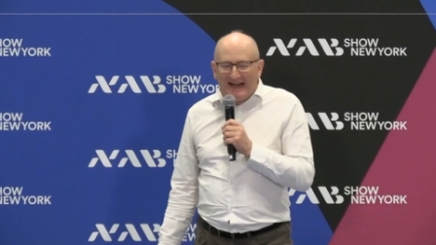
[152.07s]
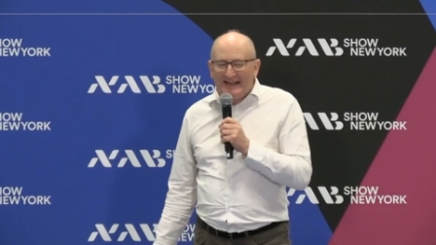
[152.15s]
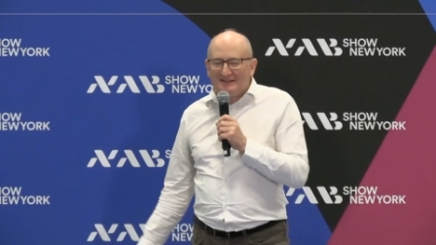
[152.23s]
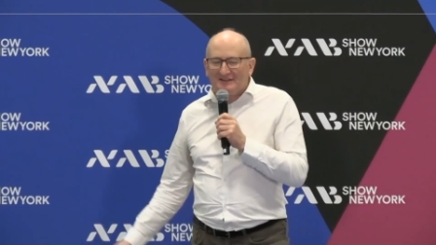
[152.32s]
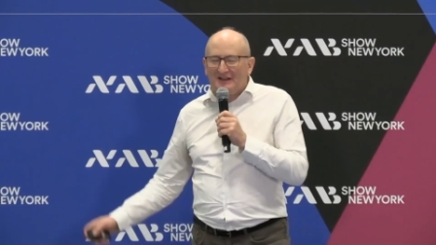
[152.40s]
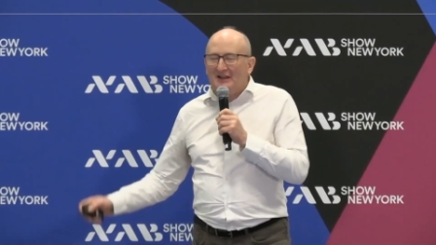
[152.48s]

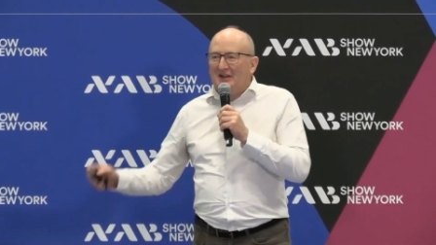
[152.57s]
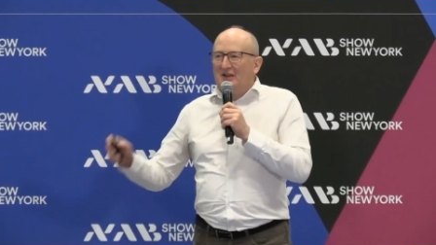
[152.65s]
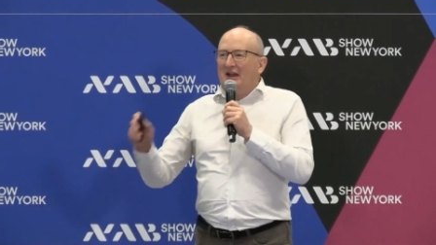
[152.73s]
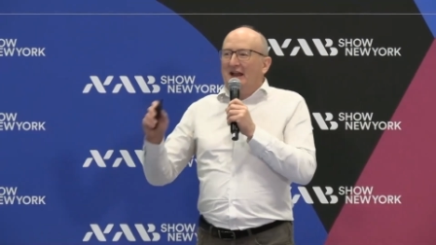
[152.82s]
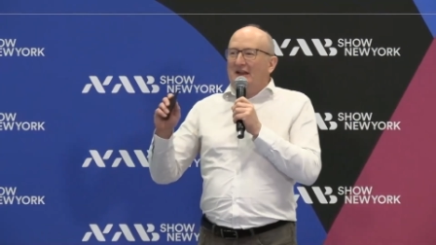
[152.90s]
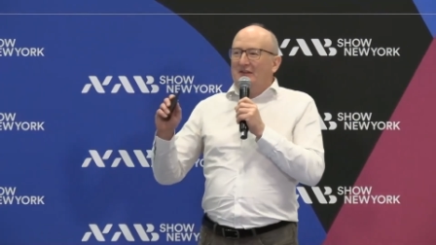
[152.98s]
And
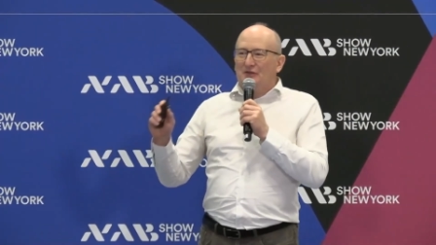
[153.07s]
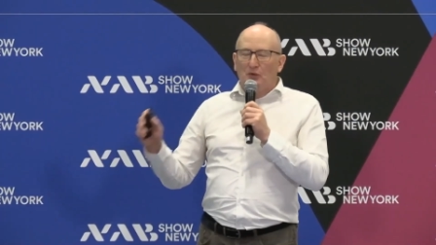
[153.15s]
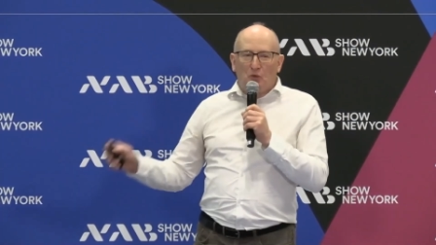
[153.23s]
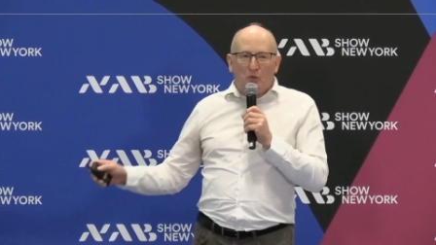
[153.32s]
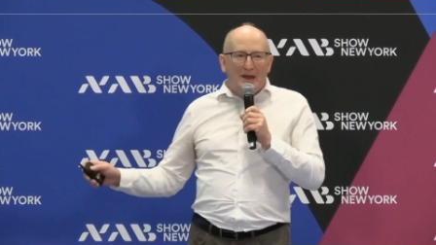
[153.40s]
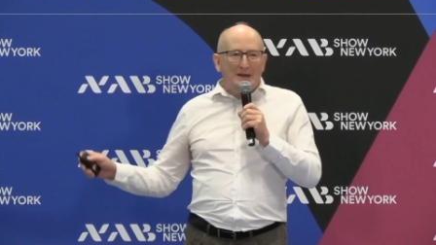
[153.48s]

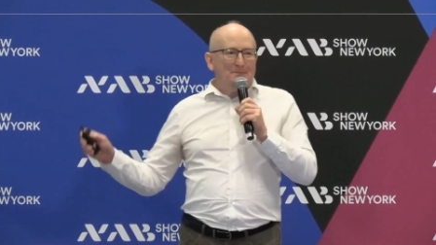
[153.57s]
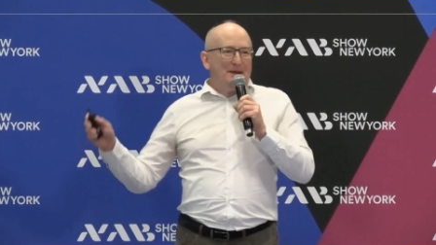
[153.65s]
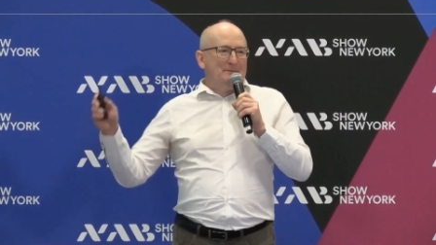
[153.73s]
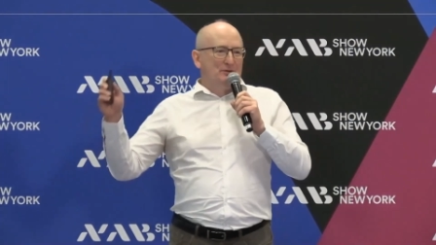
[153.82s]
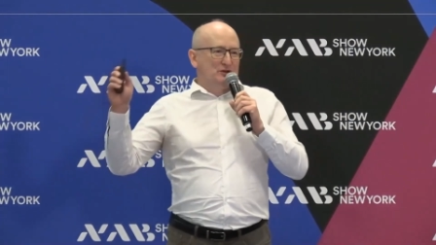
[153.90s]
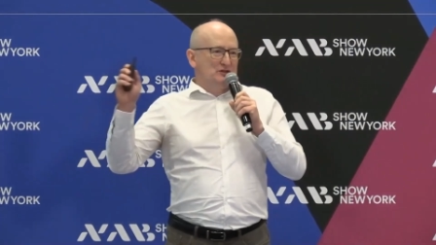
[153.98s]
the way
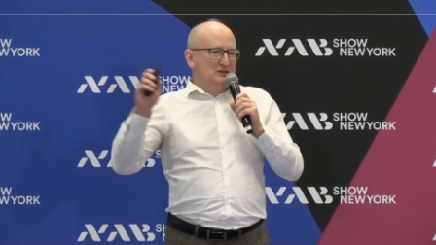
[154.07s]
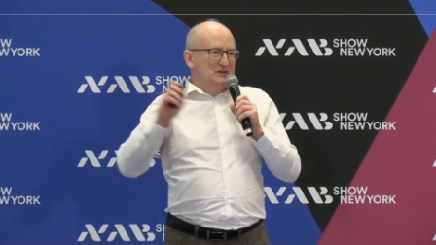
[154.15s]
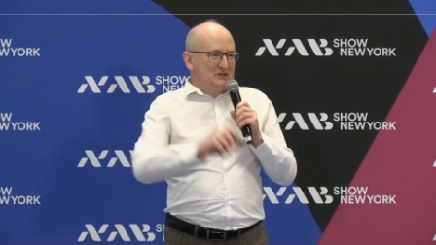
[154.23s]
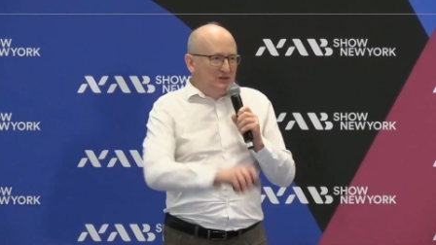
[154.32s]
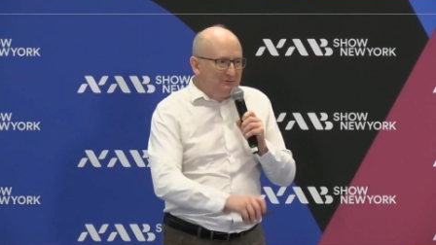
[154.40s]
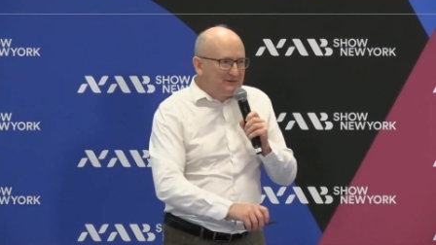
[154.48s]
people
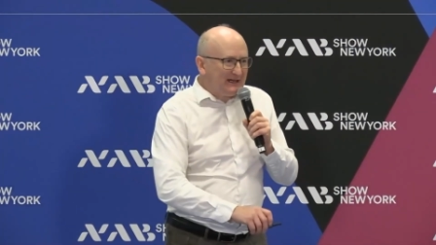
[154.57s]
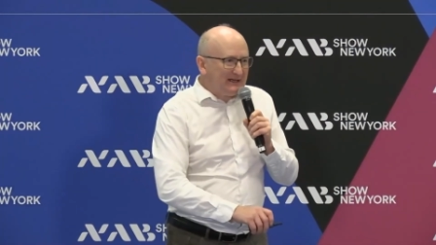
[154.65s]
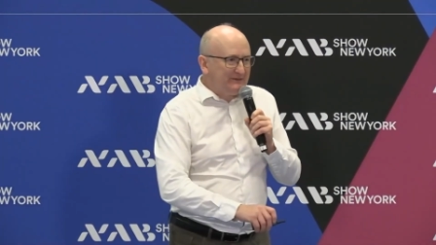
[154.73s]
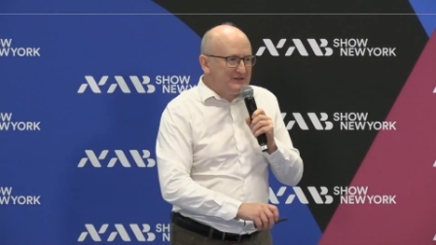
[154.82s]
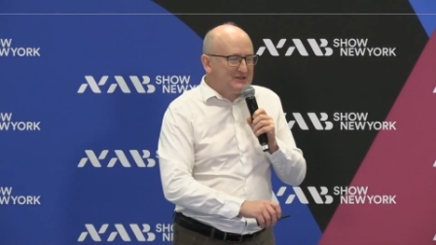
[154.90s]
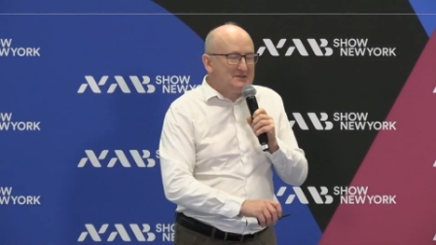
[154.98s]
consume
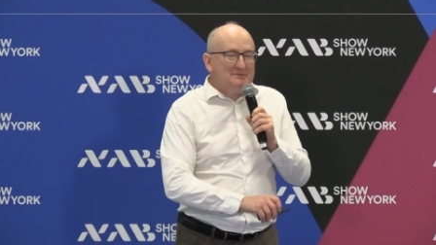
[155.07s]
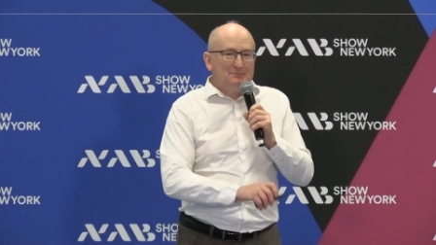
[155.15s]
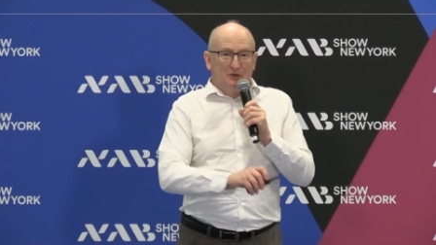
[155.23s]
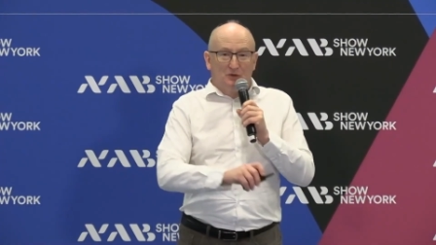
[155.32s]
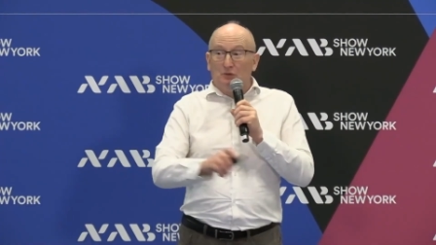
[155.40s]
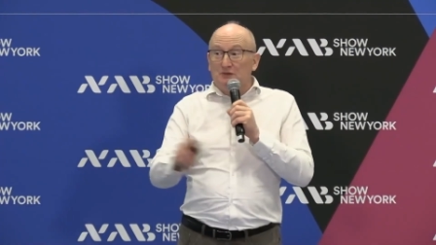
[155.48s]
television,
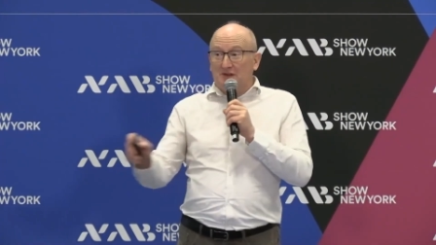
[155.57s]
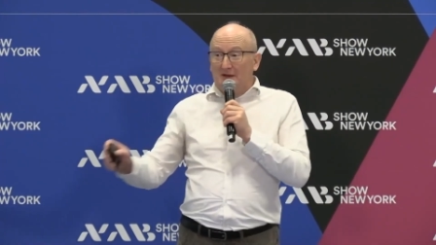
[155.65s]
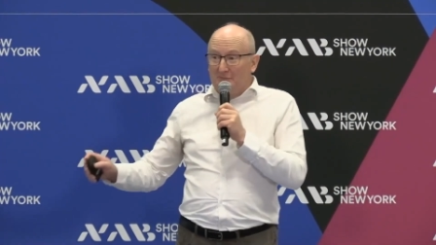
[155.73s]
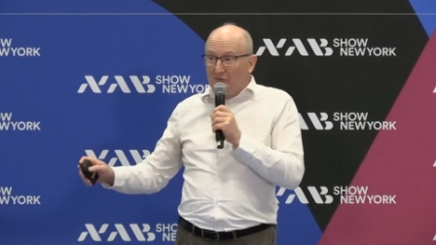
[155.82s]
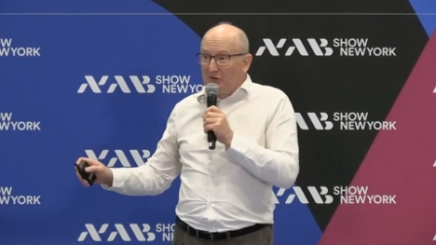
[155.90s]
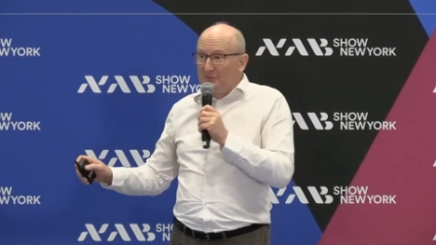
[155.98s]
but
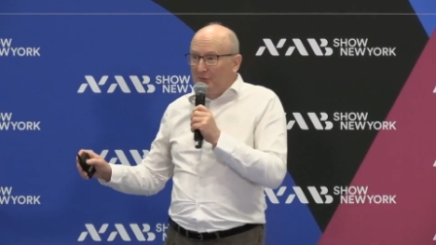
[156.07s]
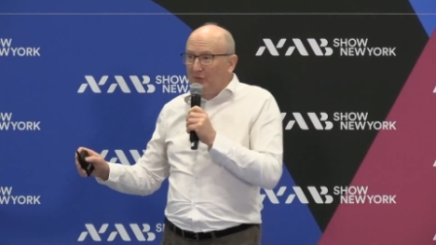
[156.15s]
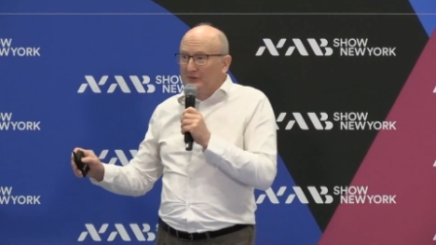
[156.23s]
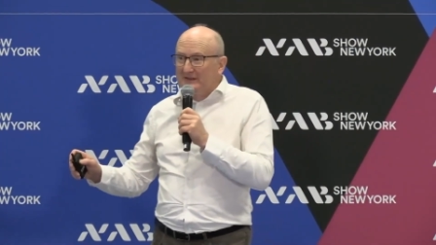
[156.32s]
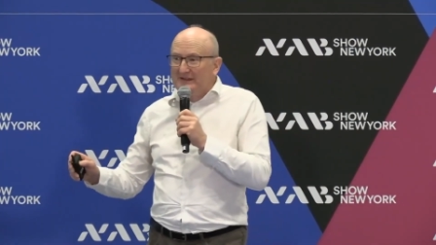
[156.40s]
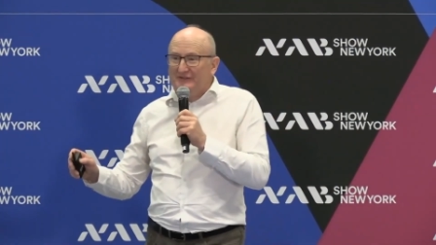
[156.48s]
also more
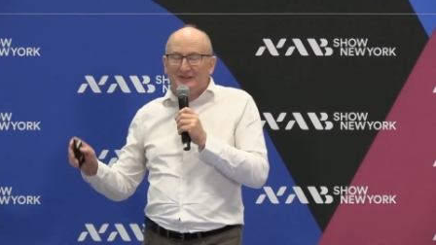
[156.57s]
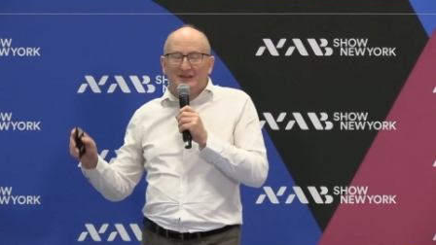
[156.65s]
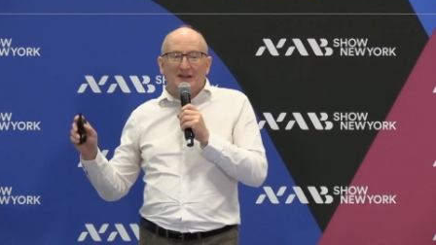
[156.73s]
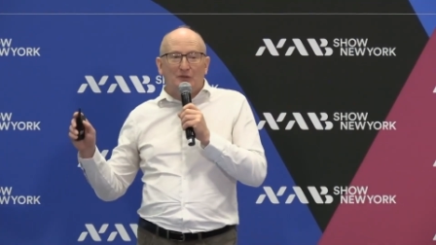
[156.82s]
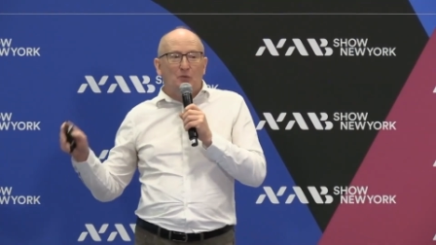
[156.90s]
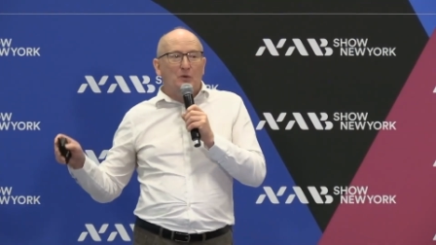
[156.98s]
importantly for
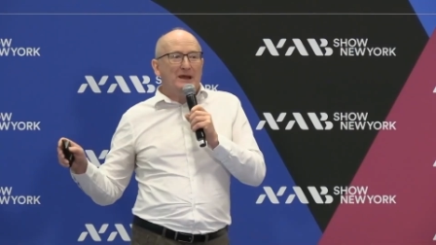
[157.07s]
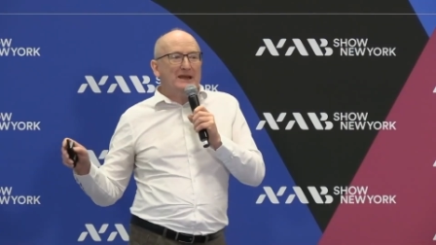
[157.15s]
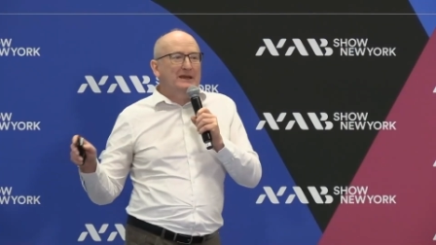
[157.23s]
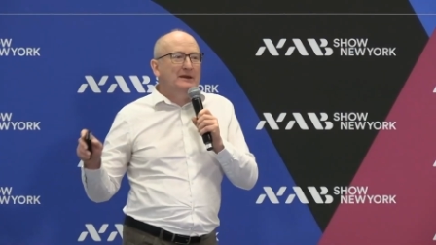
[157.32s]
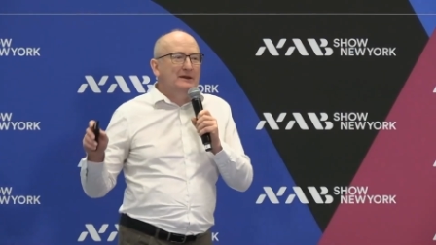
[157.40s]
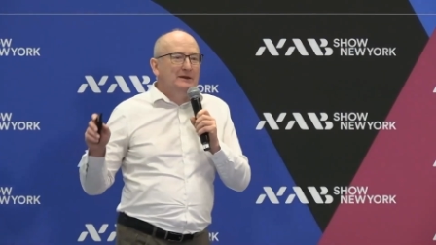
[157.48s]
today, the
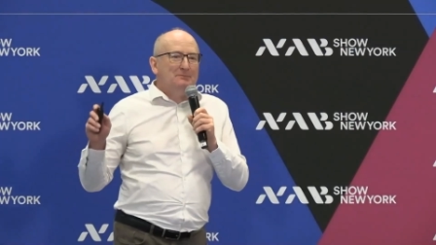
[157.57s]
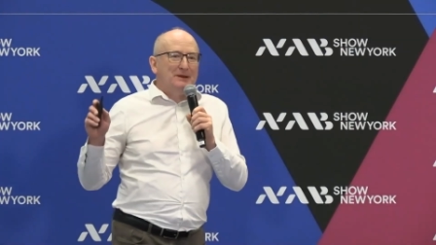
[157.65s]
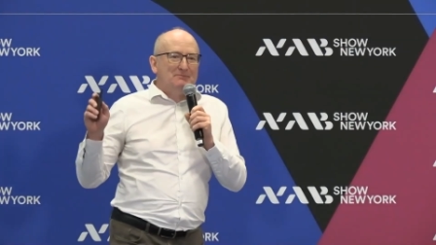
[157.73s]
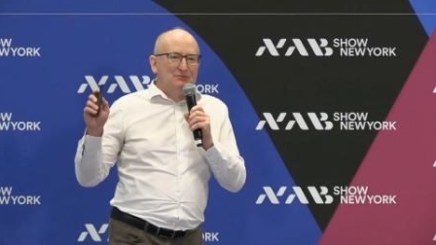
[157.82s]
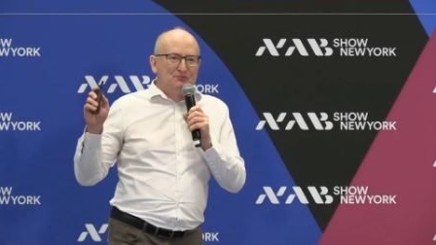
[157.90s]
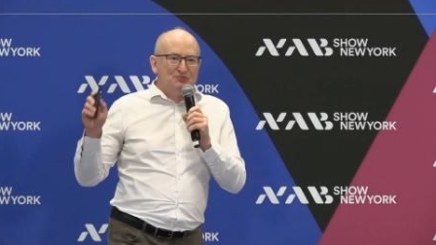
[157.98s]
way
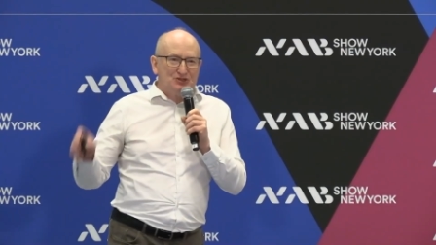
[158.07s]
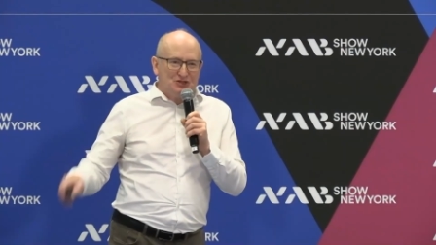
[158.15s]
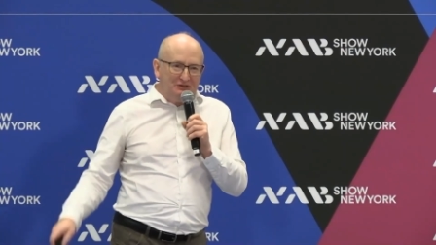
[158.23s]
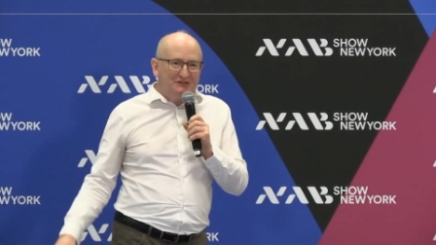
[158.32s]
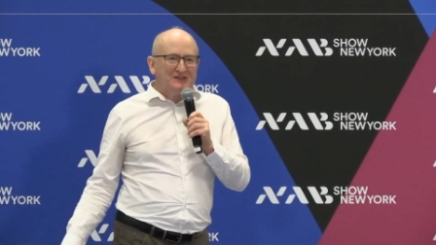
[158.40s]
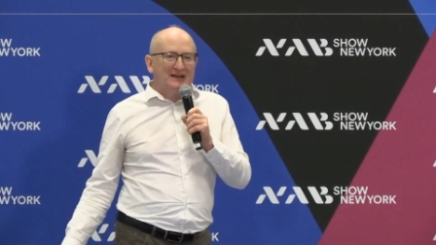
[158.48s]
people
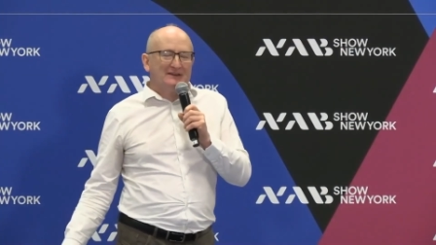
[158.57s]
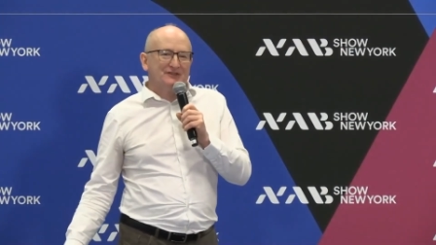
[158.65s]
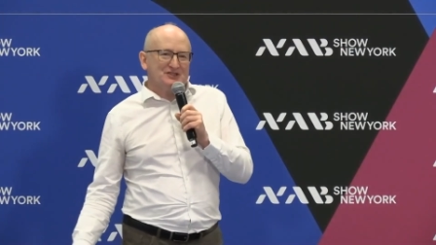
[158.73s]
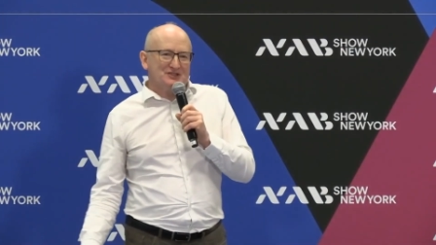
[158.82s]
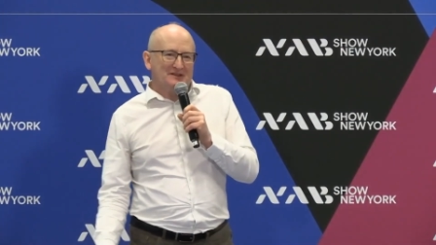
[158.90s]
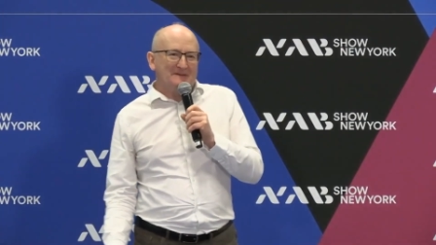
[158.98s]
produce
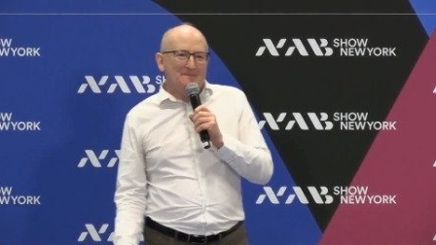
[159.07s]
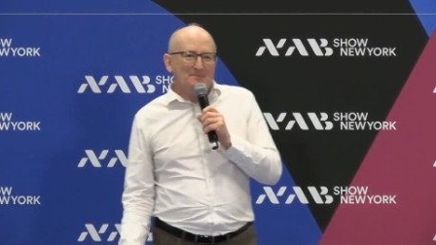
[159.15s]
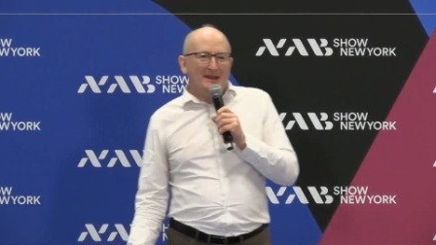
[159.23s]
television